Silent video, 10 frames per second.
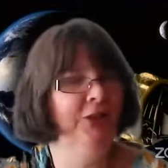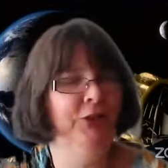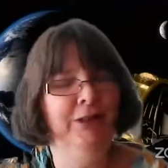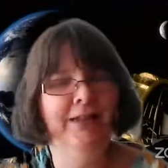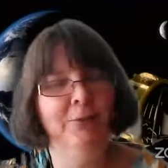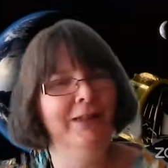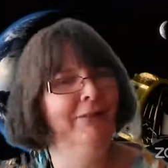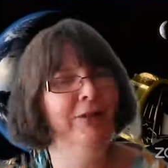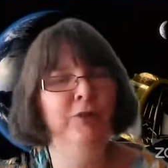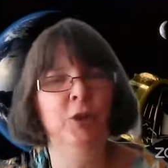can tune it out whether
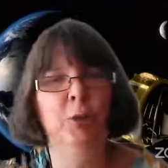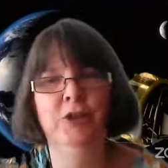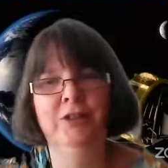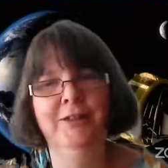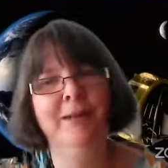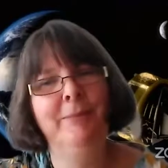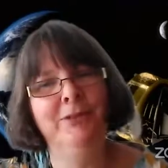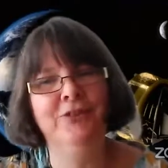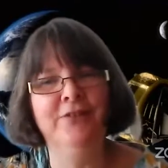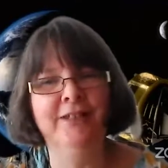any of you want, and I'm happy
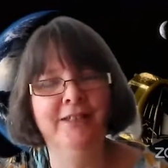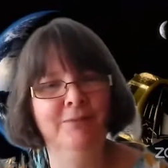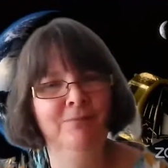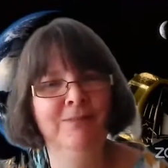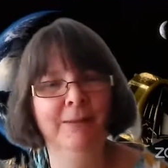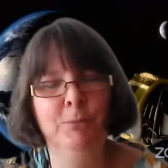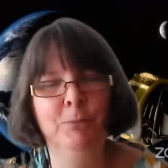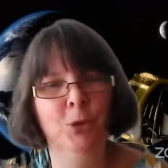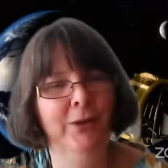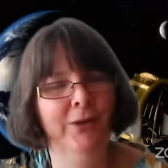to try a couple
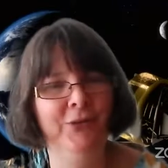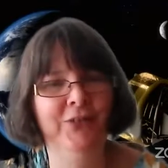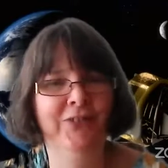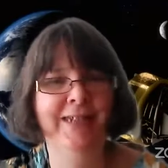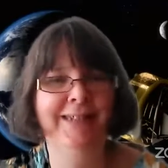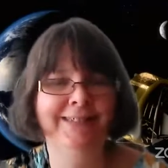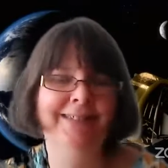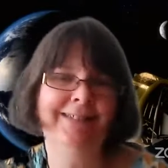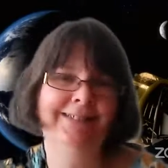more questions. Yes.